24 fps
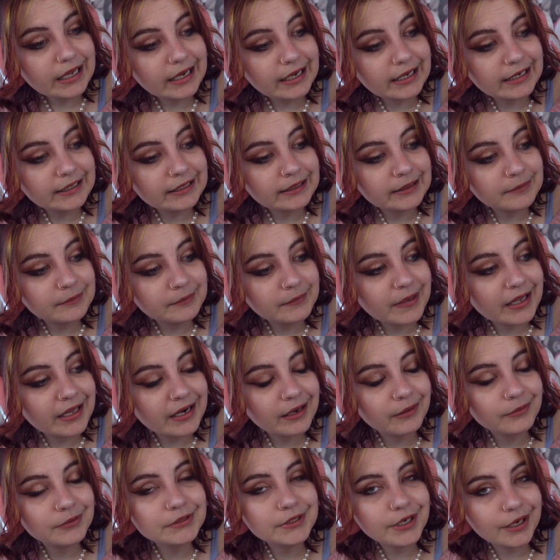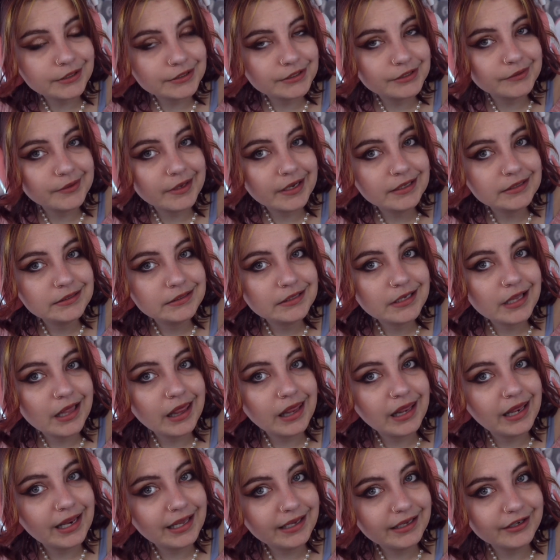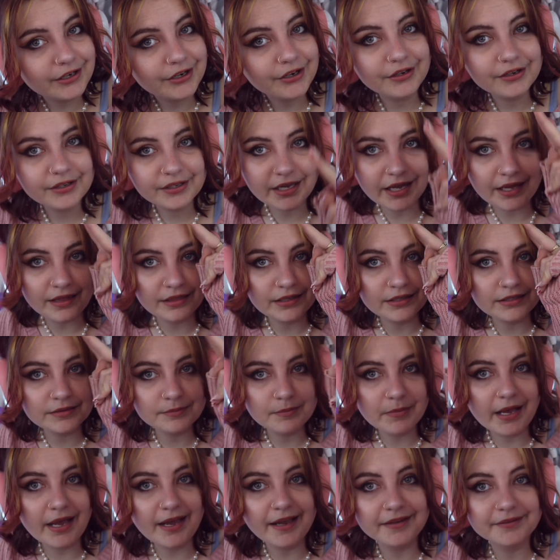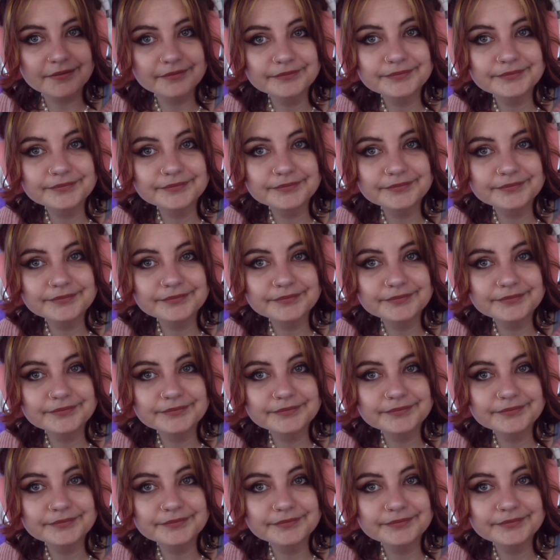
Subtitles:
And I will talk to you guys later. Okay, thanks. Bye.